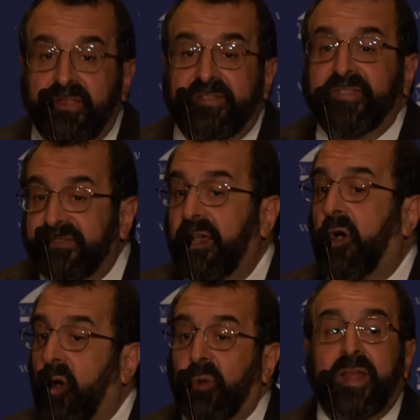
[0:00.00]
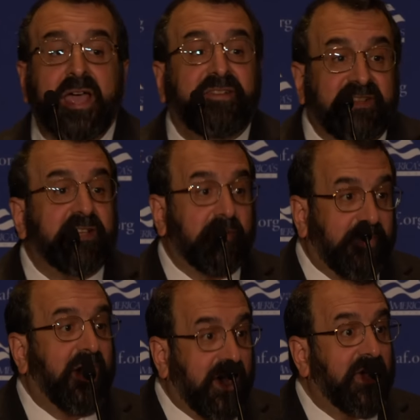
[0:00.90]
This is the whole idea
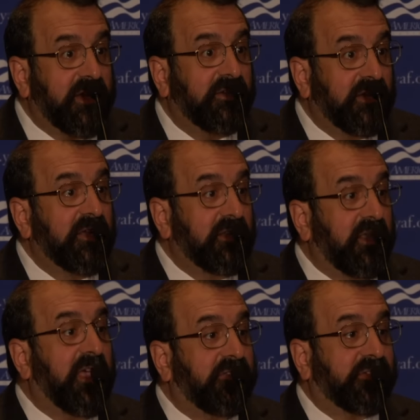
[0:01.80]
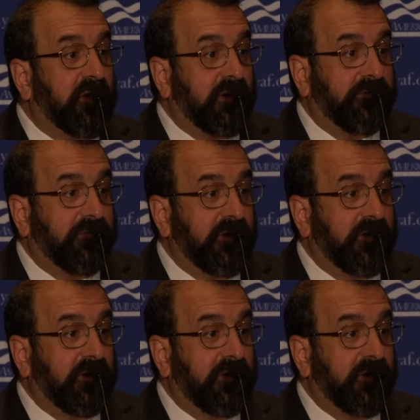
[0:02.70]
behind the headscarf.